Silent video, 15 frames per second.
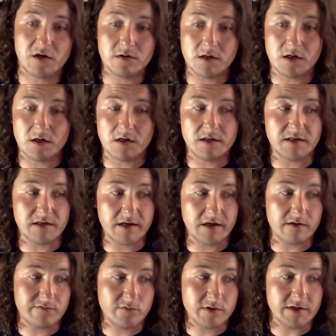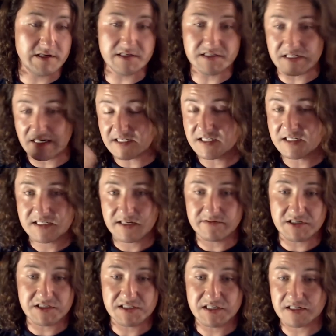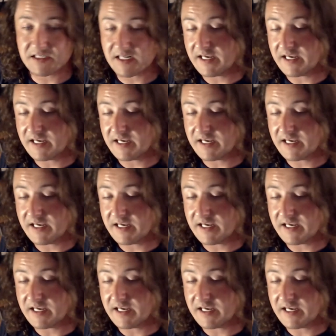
law in California is 1976